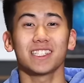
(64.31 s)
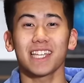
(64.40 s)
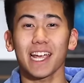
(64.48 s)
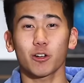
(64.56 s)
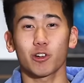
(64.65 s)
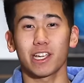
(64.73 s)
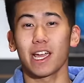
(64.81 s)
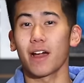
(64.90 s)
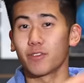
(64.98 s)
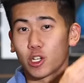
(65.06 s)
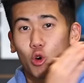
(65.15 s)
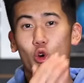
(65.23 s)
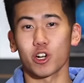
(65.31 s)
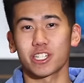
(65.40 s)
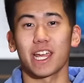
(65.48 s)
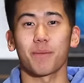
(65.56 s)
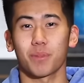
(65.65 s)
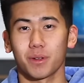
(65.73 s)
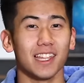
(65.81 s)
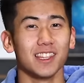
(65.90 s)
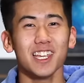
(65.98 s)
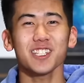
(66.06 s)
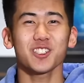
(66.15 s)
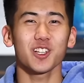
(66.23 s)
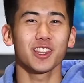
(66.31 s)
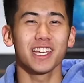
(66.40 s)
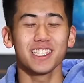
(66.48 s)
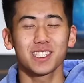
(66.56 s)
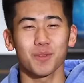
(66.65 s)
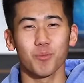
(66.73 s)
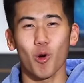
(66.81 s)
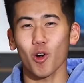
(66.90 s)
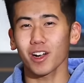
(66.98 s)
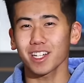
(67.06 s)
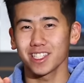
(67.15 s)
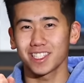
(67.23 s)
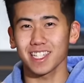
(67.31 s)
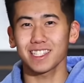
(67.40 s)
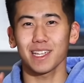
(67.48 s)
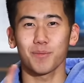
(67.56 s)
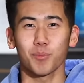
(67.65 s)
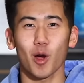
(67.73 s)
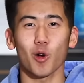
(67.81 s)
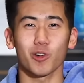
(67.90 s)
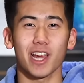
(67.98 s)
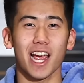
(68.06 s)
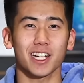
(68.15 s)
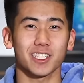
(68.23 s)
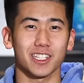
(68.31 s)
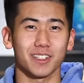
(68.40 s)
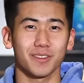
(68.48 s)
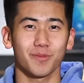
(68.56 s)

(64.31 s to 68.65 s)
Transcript: integrity of the core shape. And this should lead to more consistent ball reaction.